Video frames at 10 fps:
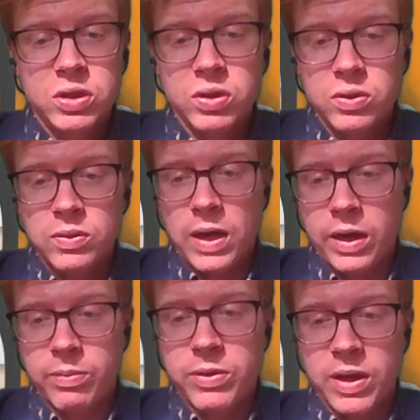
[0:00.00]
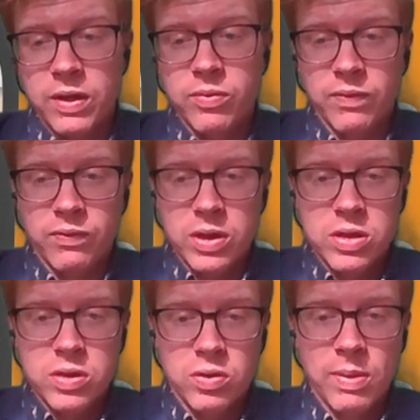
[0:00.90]
to help you guys
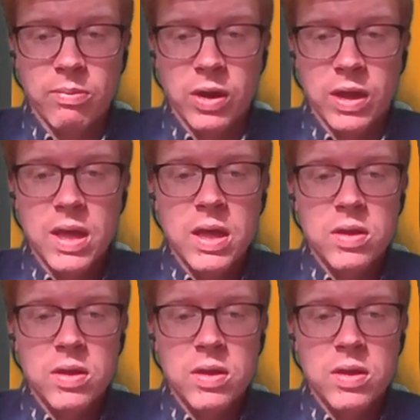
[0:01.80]
refresh your memory.